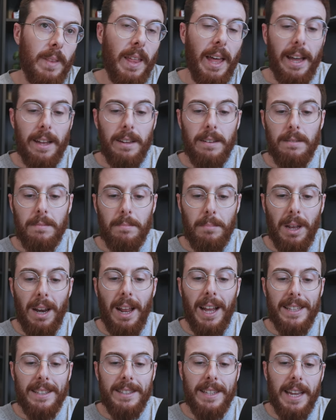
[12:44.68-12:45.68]
that. But
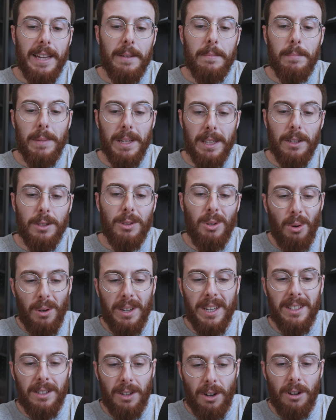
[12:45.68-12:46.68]
I'd say Miller
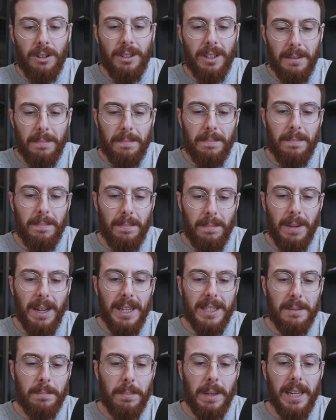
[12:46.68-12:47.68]
talking to Honda
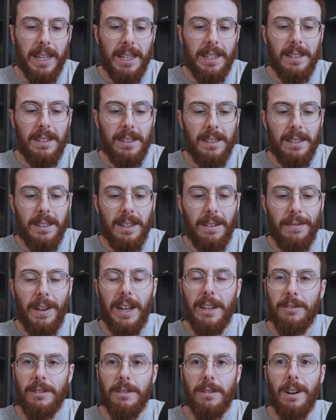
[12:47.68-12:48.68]
must be a
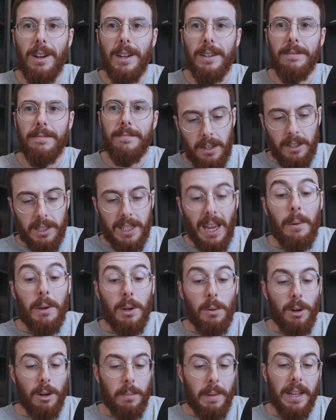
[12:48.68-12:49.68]
factory ride. You know, say
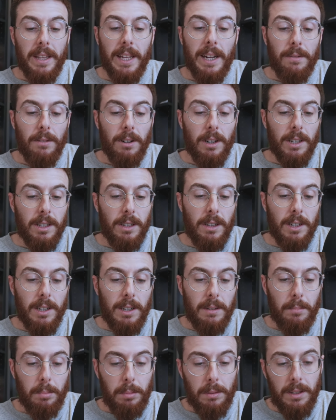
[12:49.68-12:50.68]
what you want about that ride
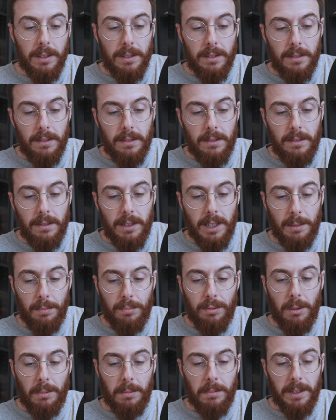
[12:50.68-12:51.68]
lineup, but it's
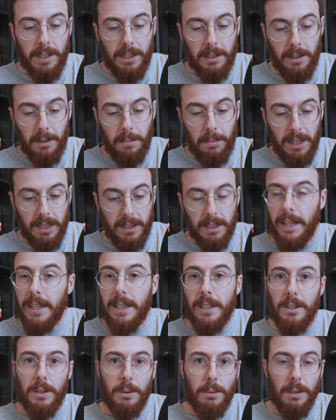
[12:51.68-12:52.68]
probably the best they
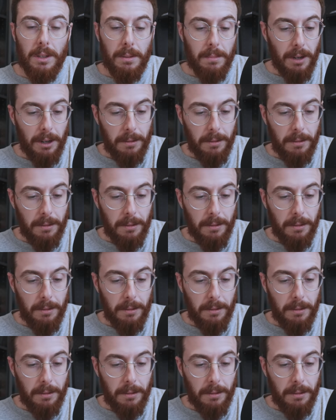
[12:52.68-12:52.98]
can do at the